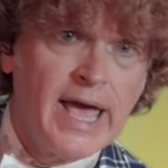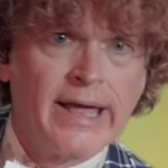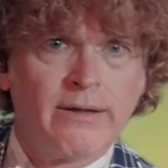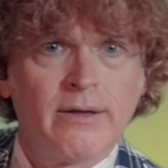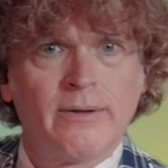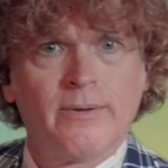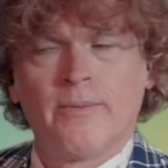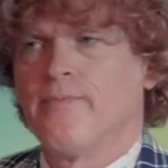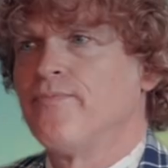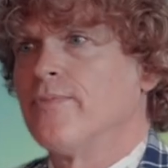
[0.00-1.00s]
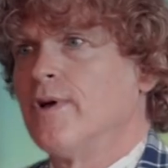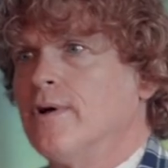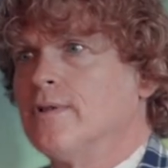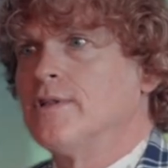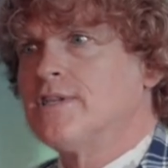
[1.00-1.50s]
dead
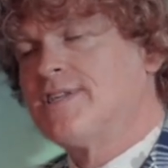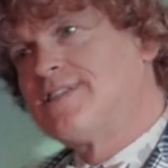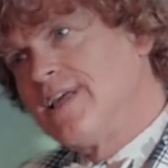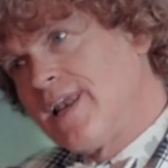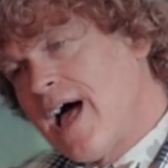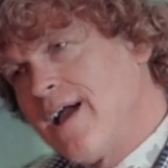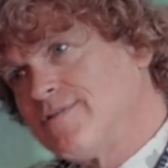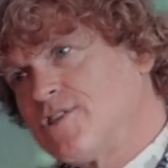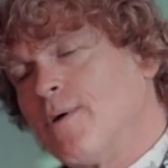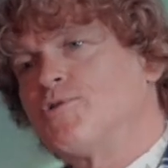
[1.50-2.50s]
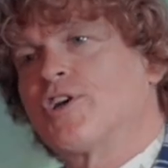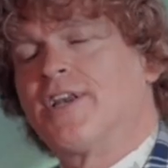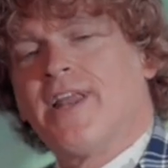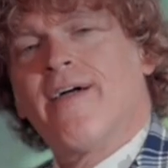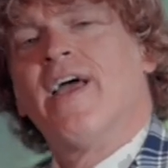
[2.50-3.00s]
this is the live subject
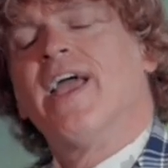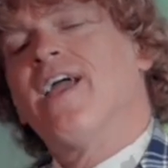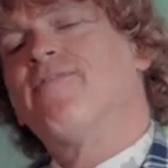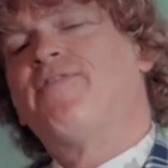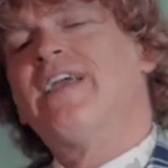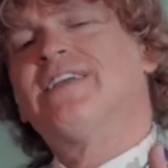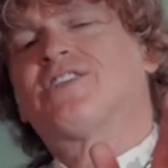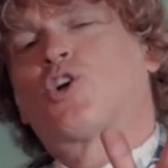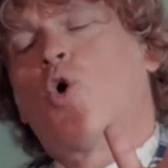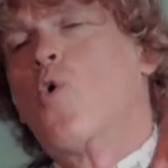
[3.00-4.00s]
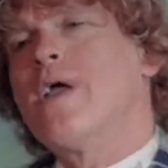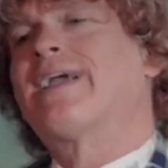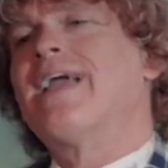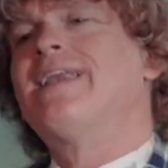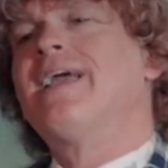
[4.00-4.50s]
to death if he's
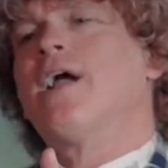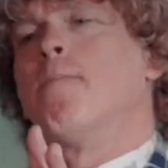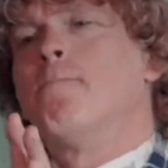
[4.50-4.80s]
quickening a